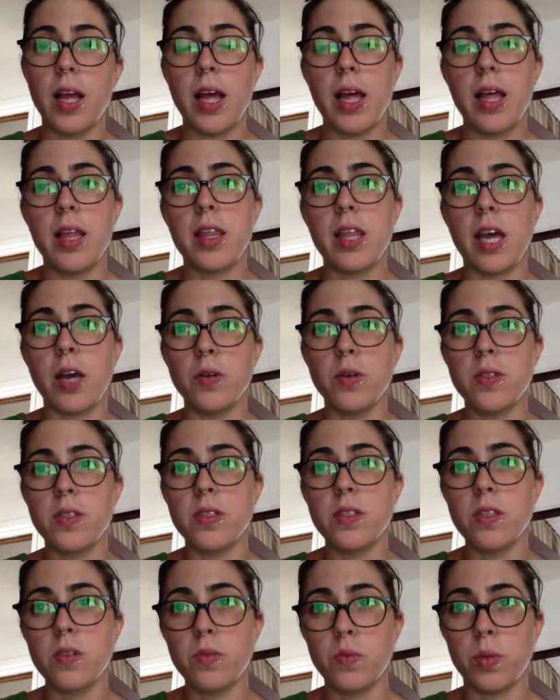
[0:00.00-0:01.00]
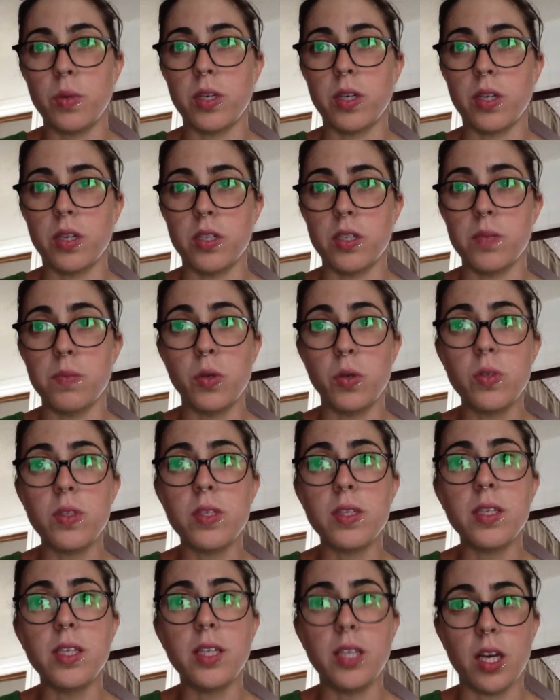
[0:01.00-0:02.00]
Thousands of workers,
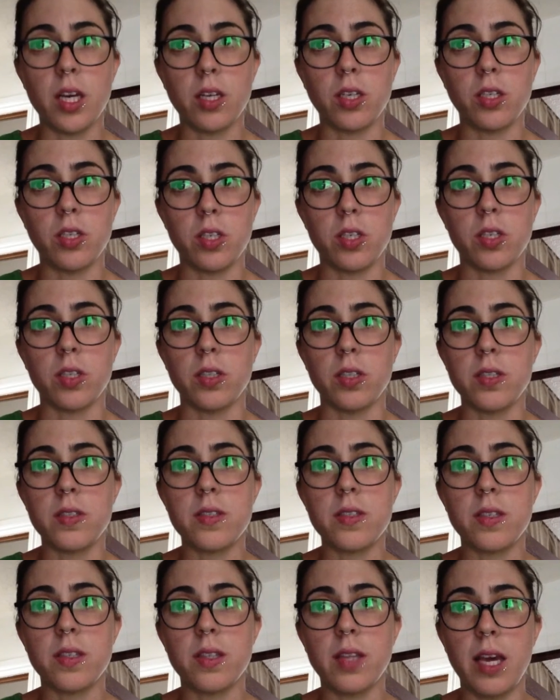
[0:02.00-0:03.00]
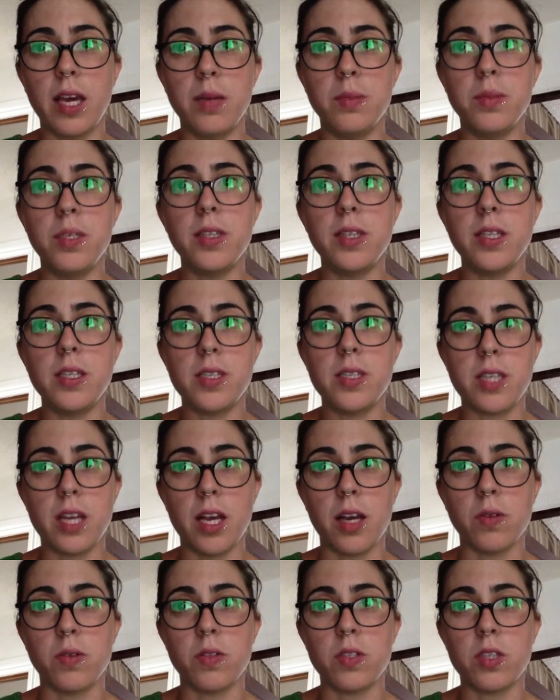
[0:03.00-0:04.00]
mostly young girls, came to these
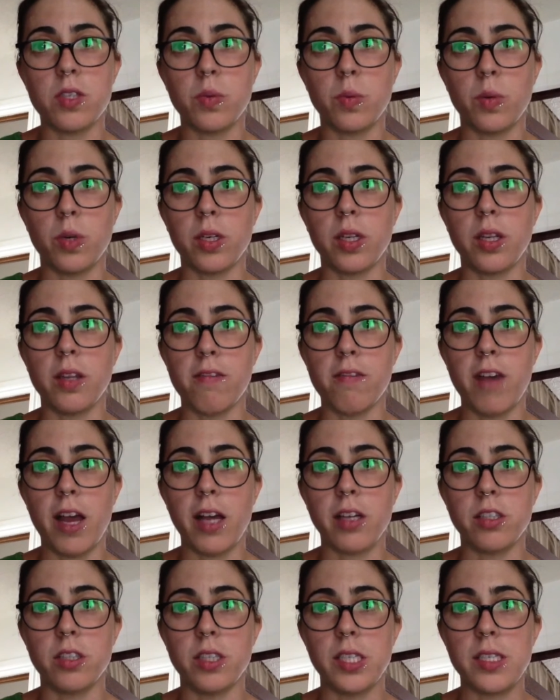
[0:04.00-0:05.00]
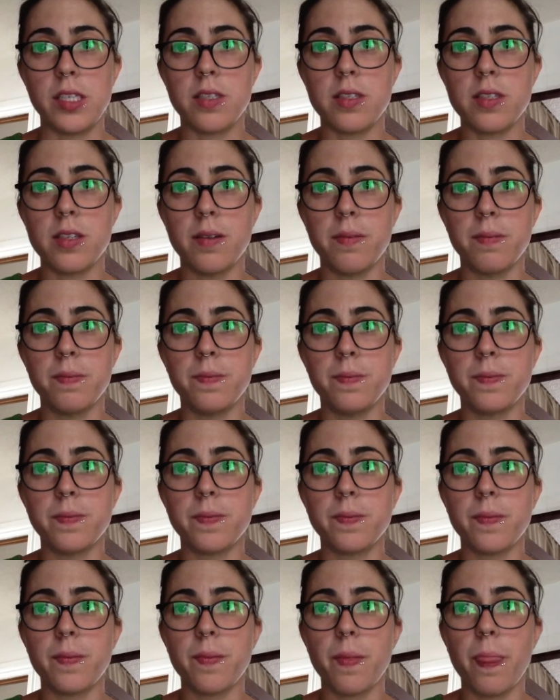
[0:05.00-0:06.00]
towns to work in the factories.
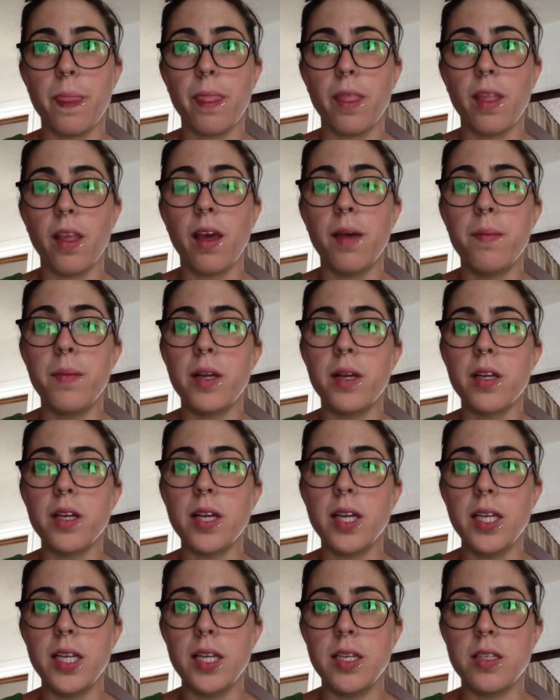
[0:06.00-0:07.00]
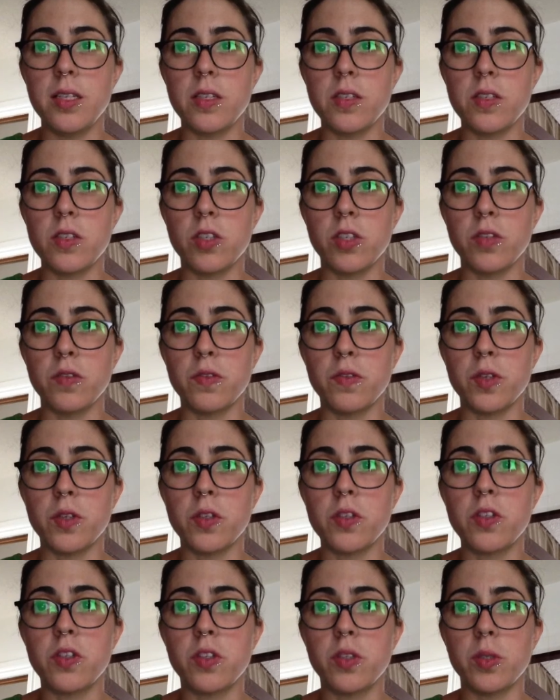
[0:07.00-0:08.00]
American industry
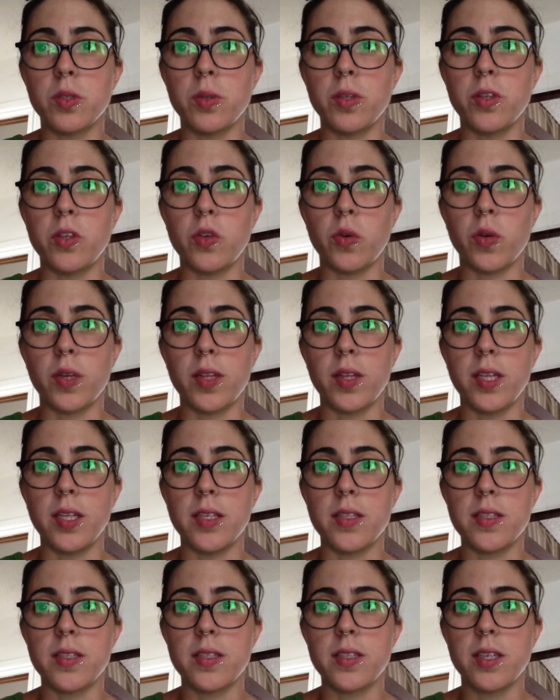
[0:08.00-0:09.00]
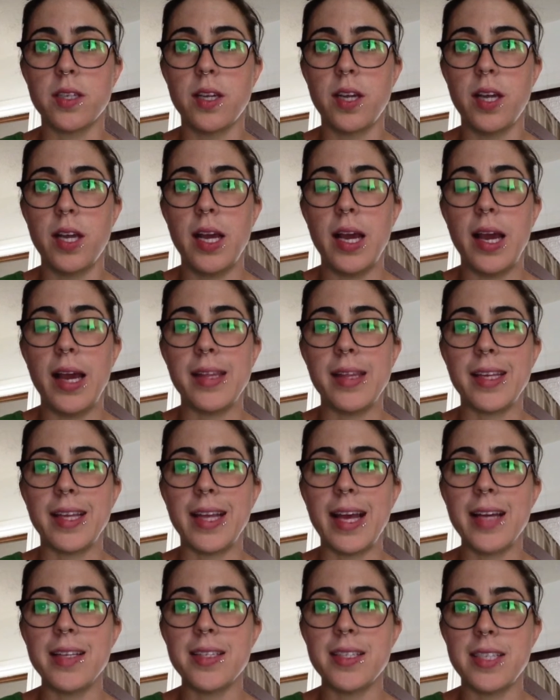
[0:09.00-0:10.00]
first grew in the Northeast. In the
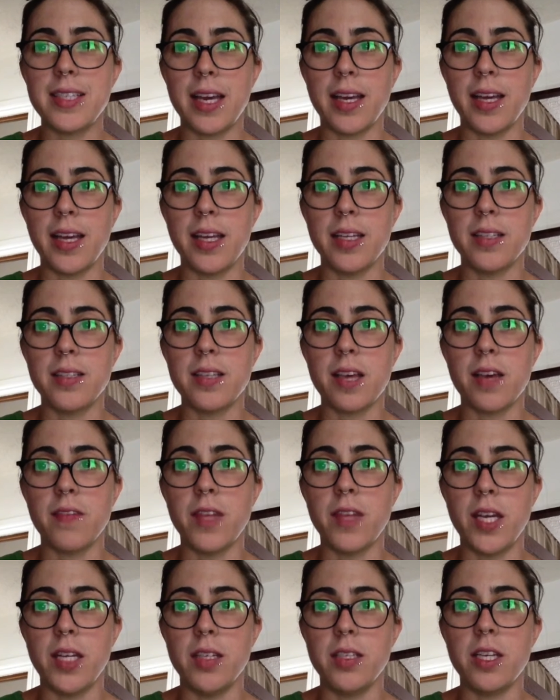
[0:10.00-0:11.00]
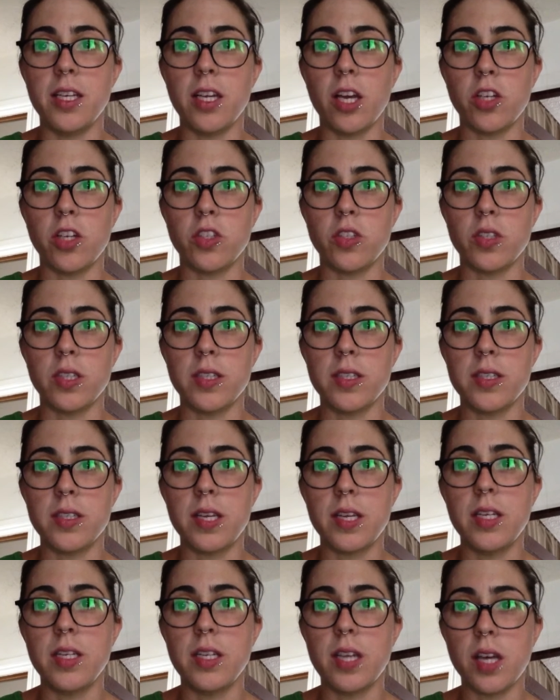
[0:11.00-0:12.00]
last decades of the 1800s,
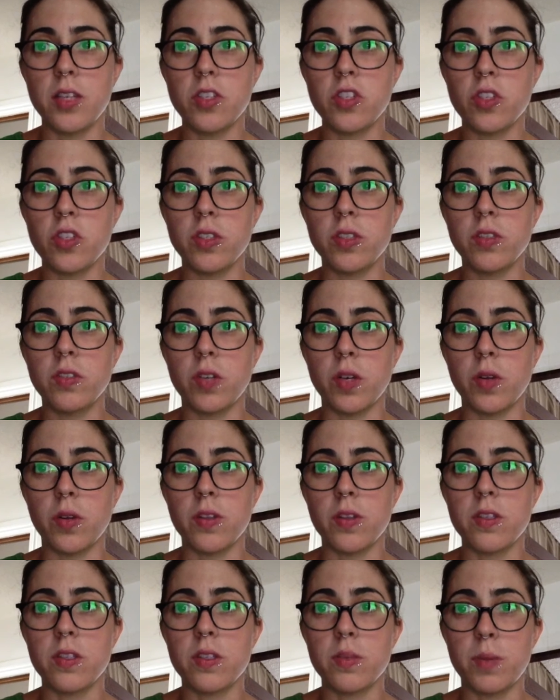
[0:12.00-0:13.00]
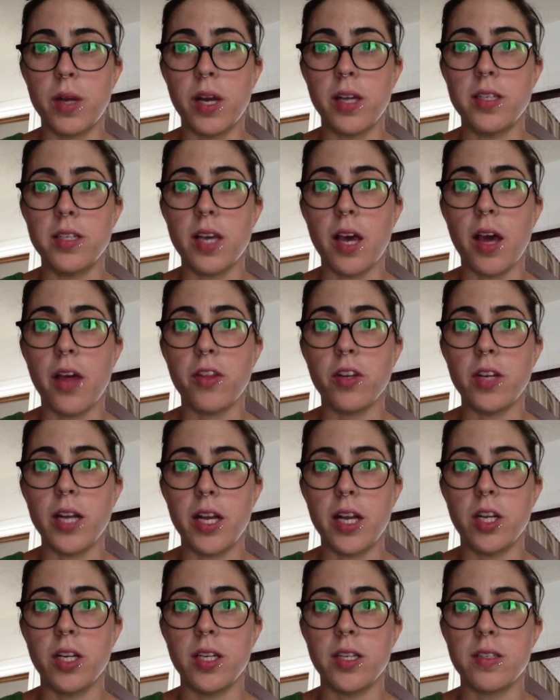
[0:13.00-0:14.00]
industrial growth spread to other
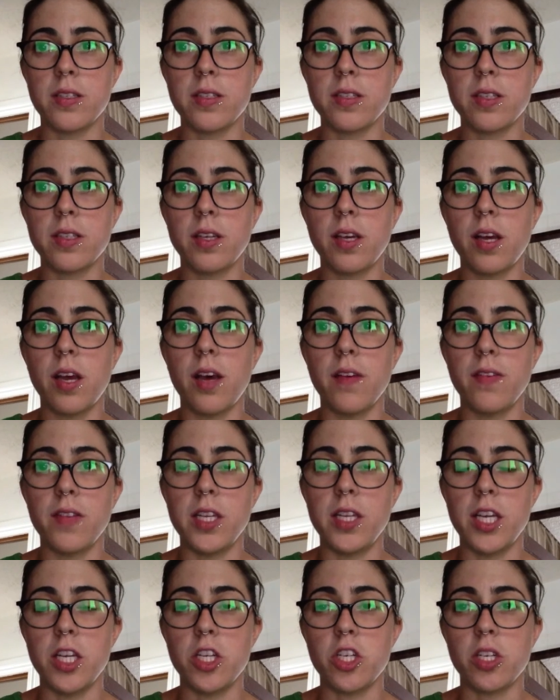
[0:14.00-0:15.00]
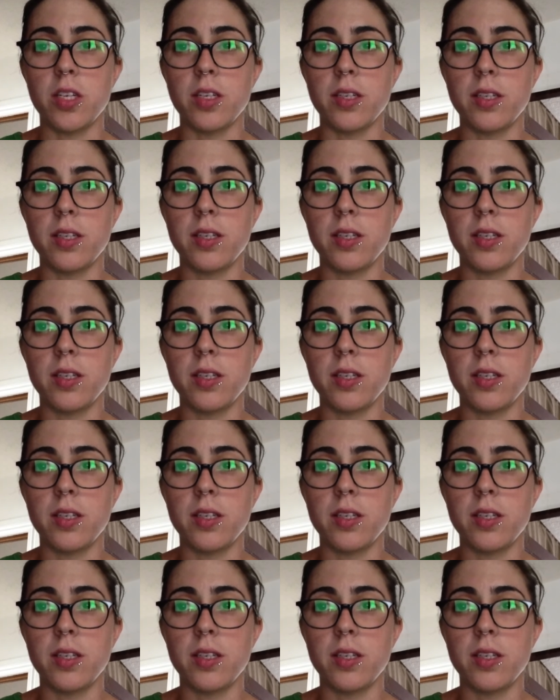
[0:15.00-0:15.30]
areas of the nation.